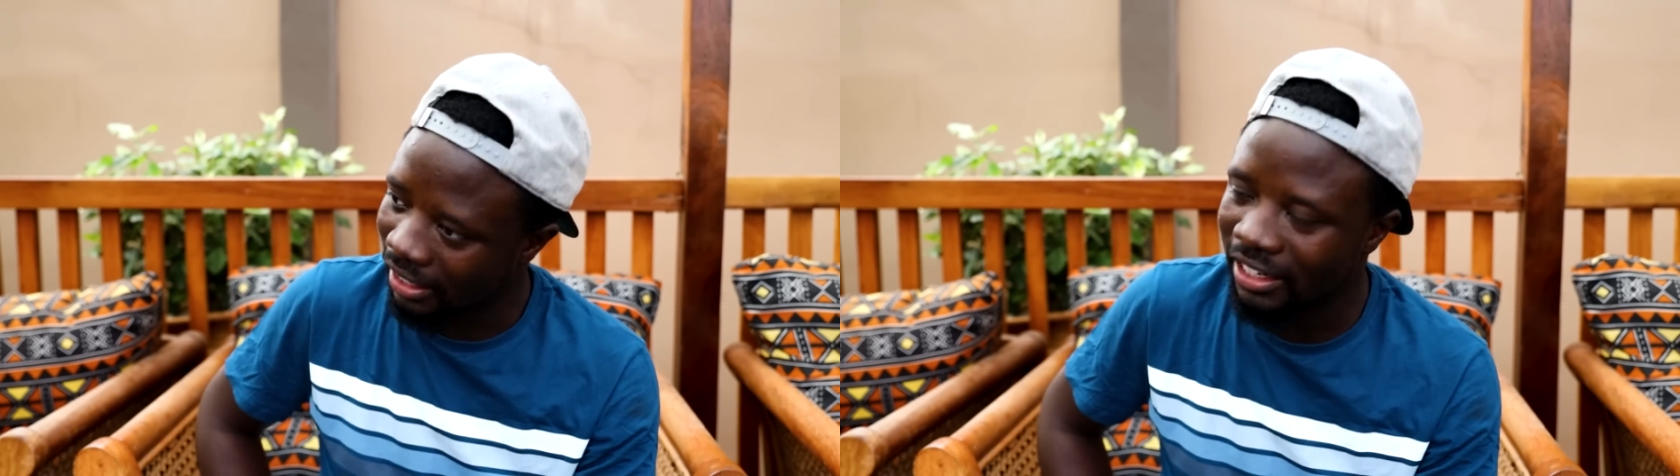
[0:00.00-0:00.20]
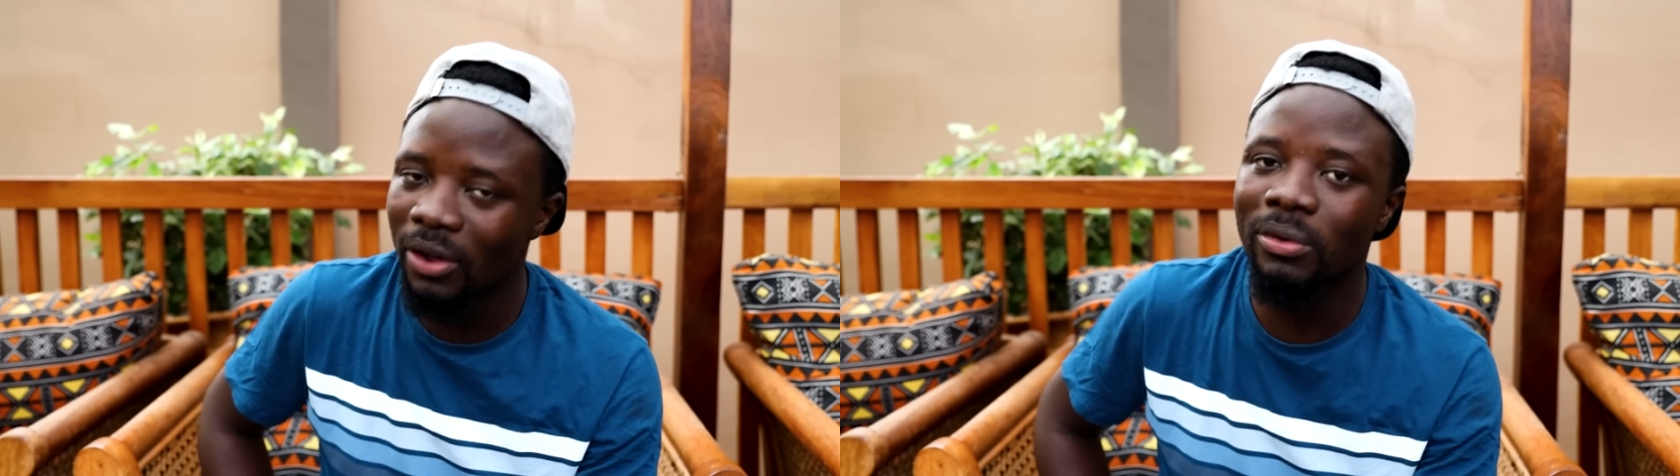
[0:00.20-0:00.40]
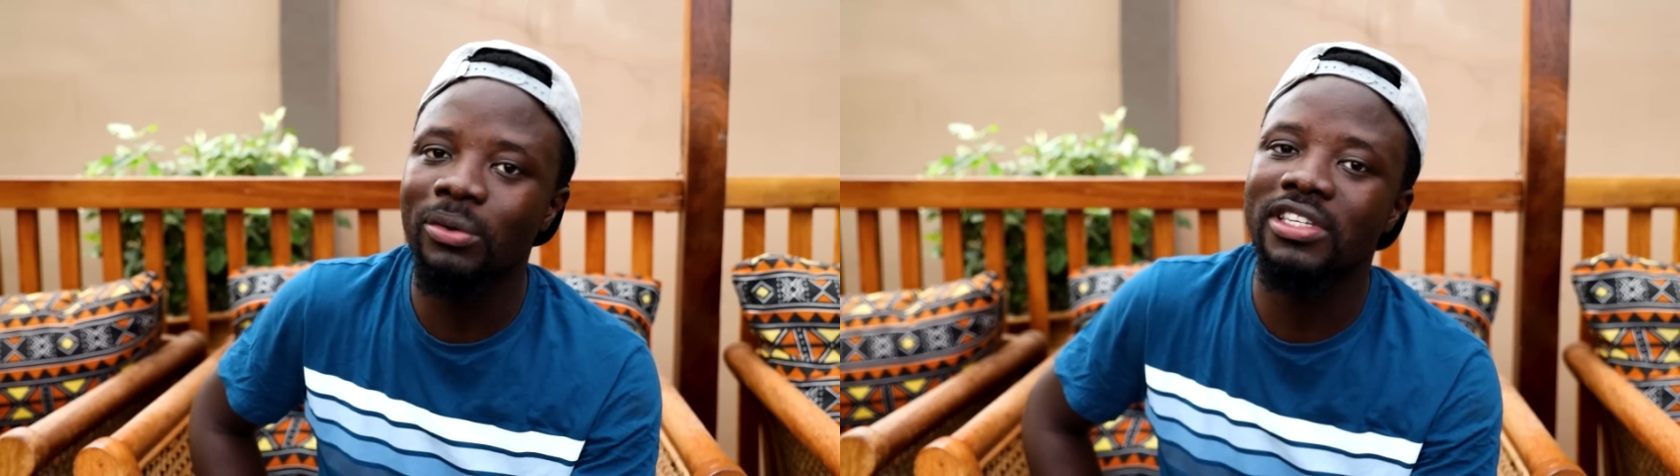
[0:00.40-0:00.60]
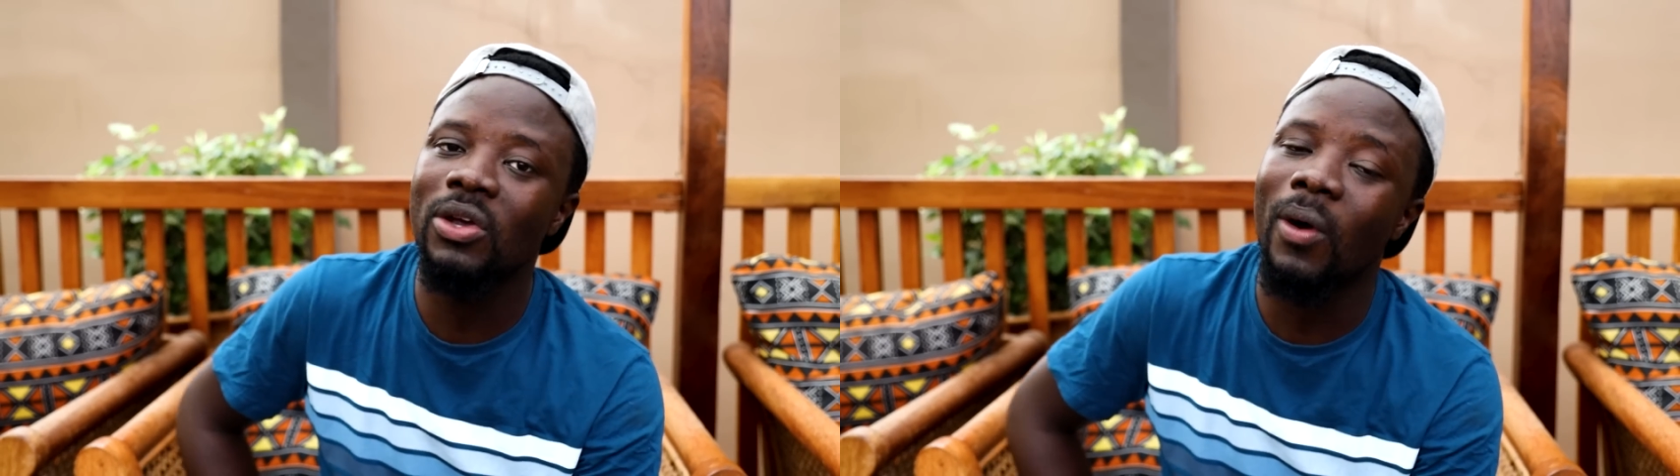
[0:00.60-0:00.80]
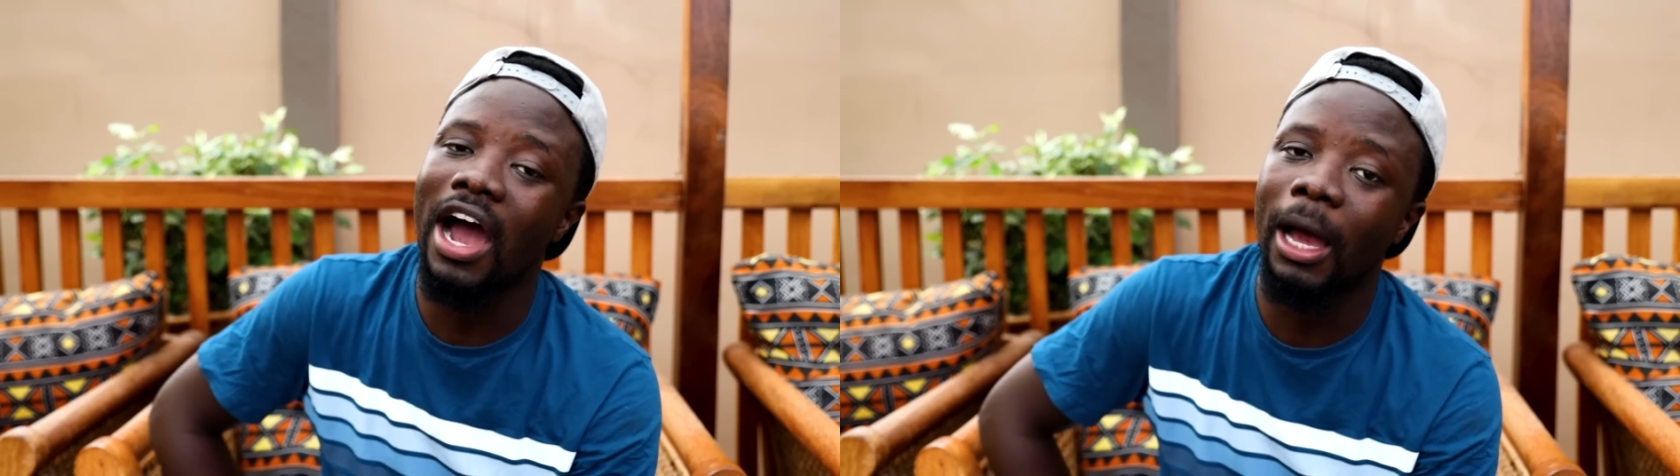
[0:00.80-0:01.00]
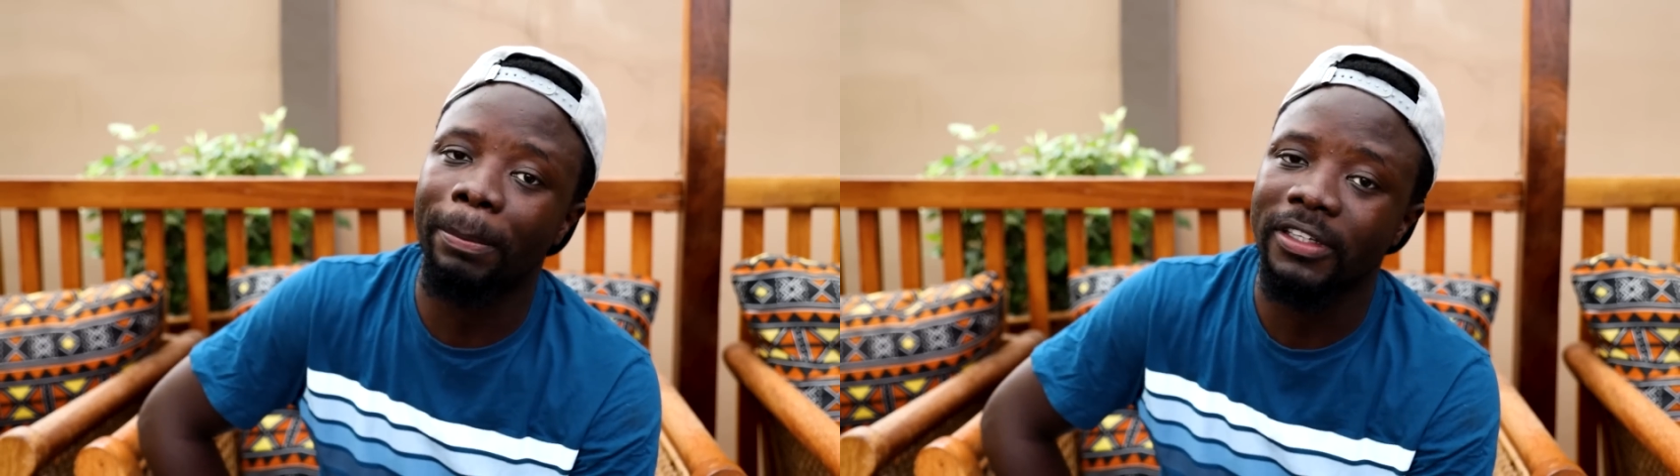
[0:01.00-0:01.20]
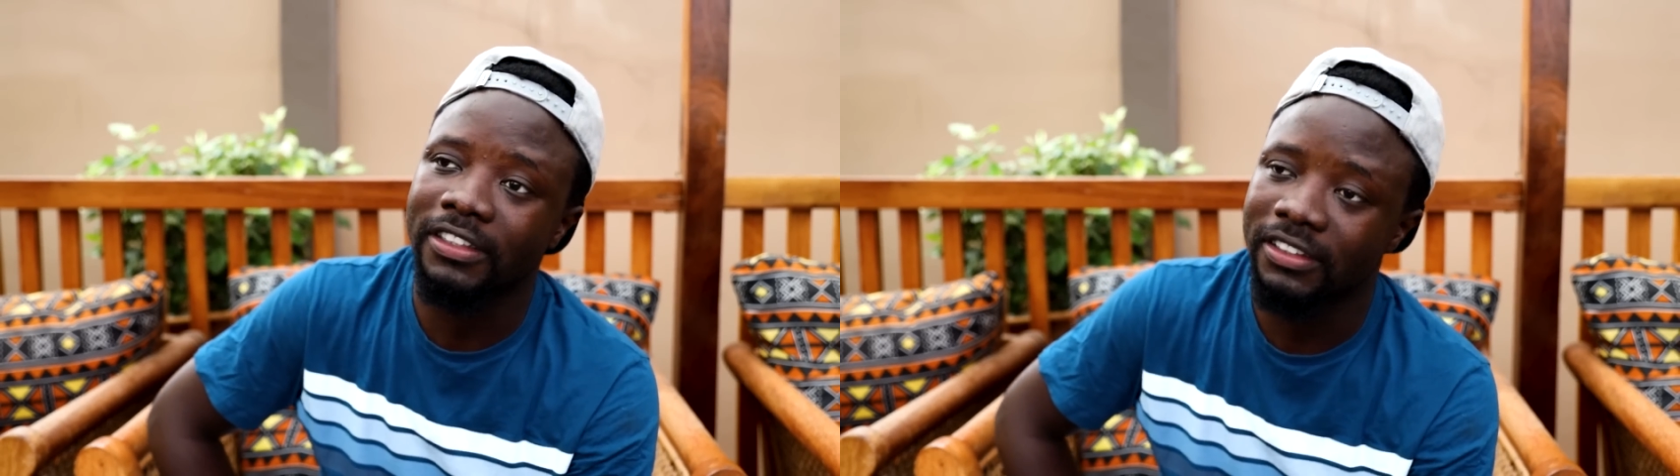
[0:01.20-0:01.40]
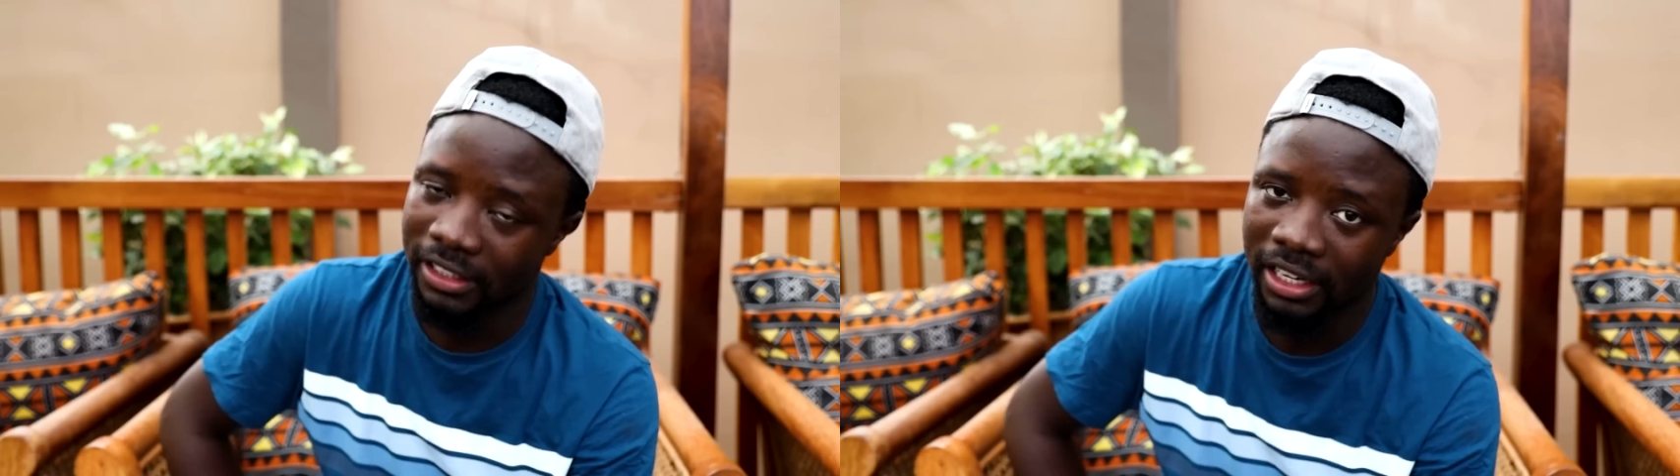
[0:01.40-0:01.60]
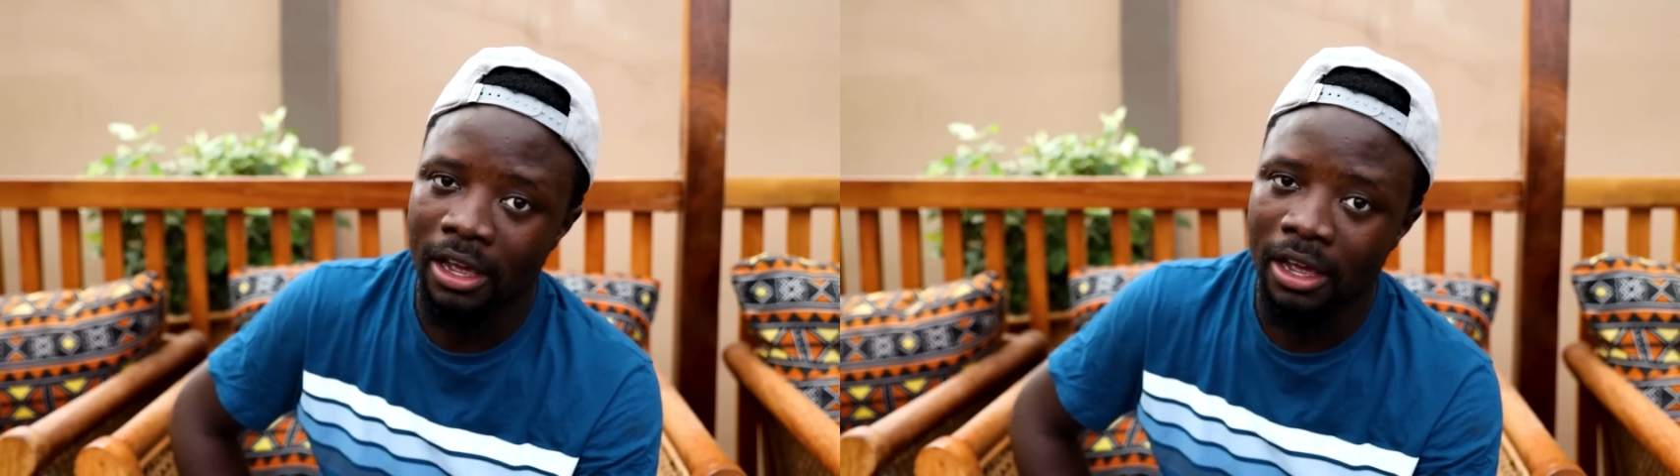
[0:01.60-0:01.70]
Then we will see what happens.